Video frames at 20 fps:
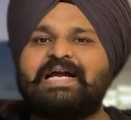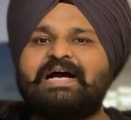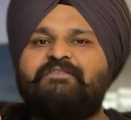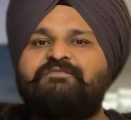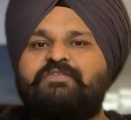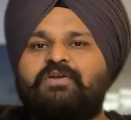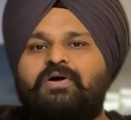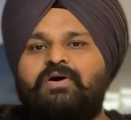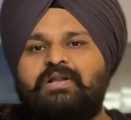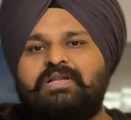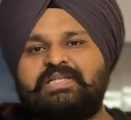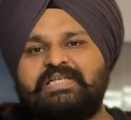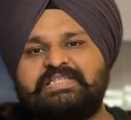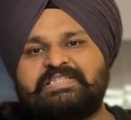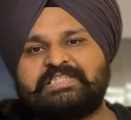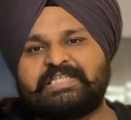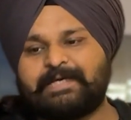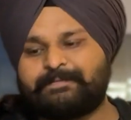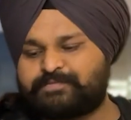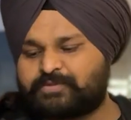after all these
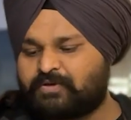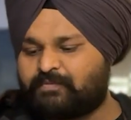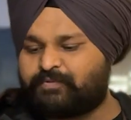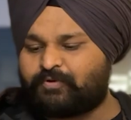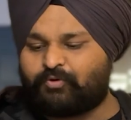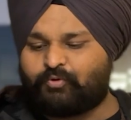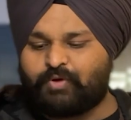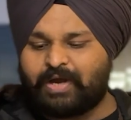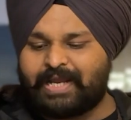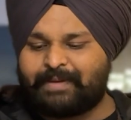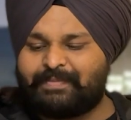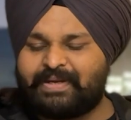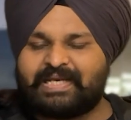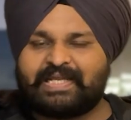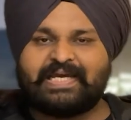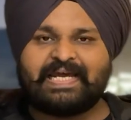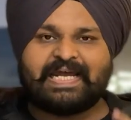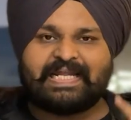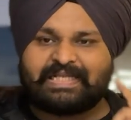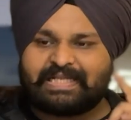steps of requirement
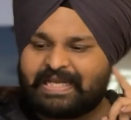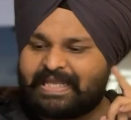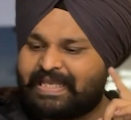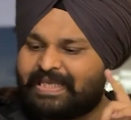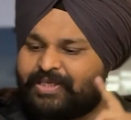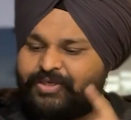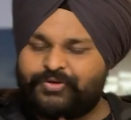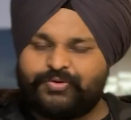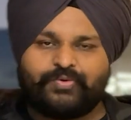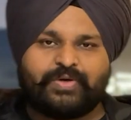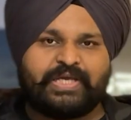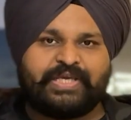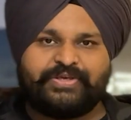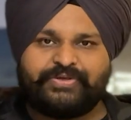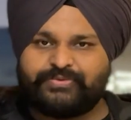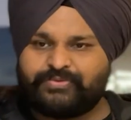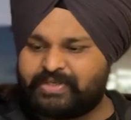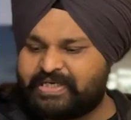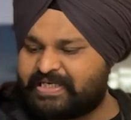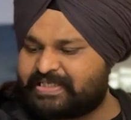gathering, UI,
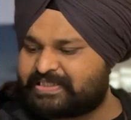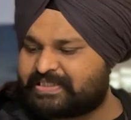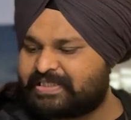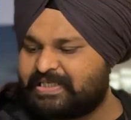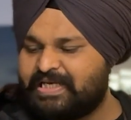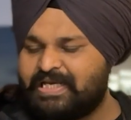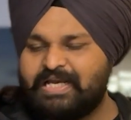UX,